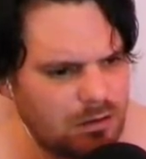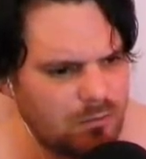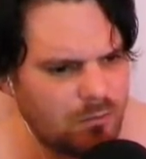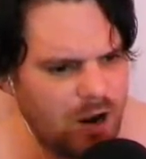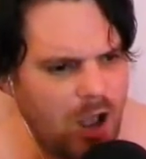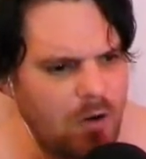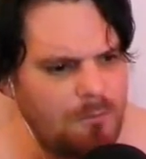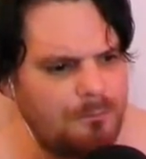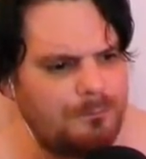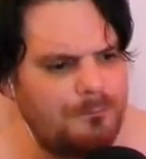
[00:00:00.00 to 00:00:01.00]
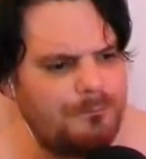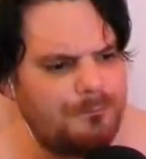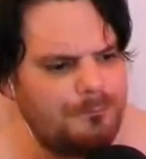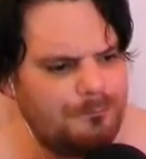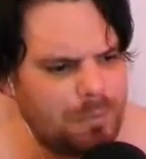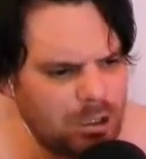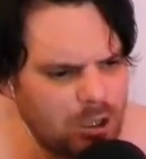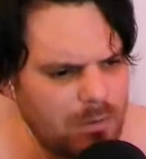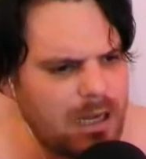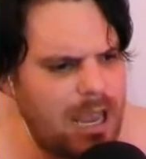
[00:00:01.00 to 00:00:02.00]
Well,
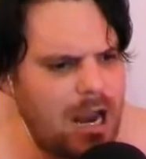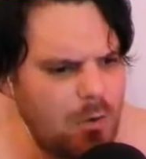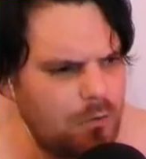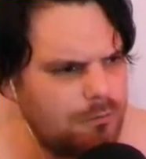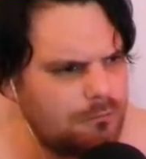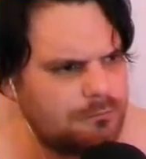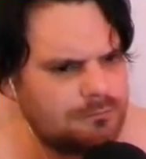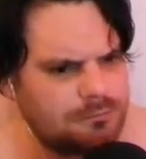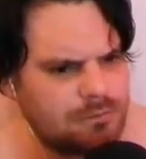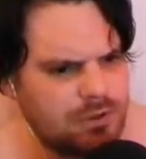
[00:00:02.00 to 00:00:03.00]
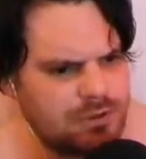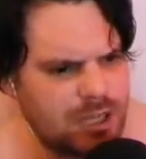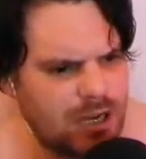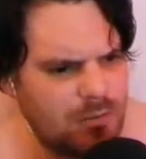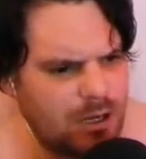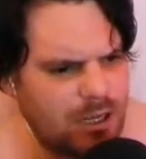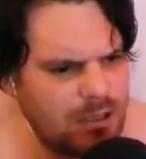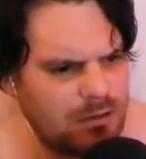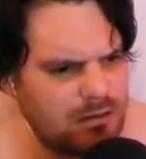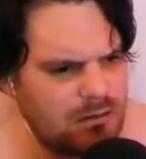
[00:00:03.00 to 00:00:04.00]
blooming hell. No, you stay
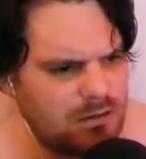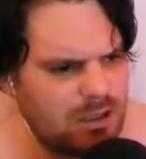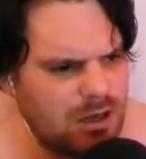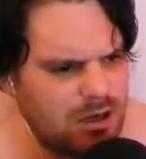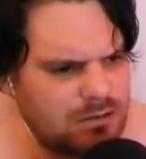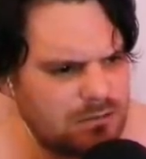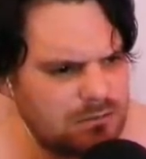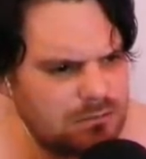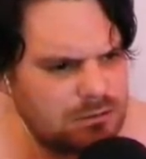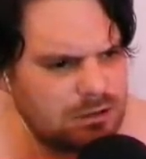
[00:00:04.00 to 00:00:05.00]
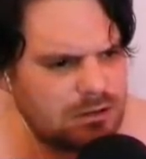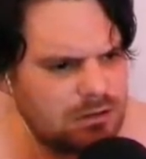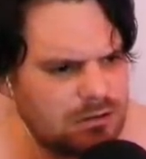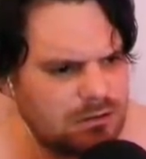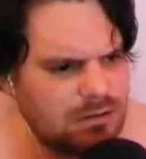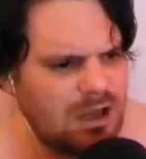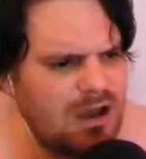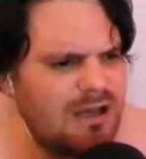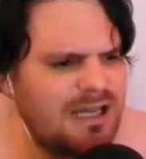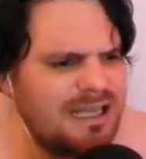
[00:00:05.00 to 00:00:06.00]
away. Oh, God.
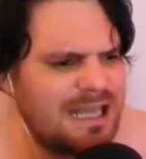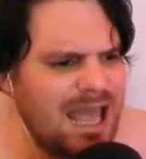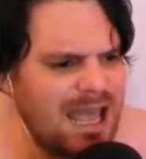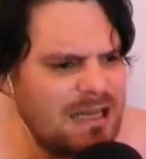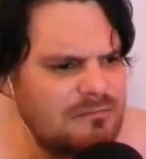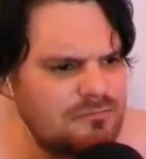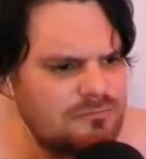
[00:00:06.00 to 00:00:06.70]
Oh, and again.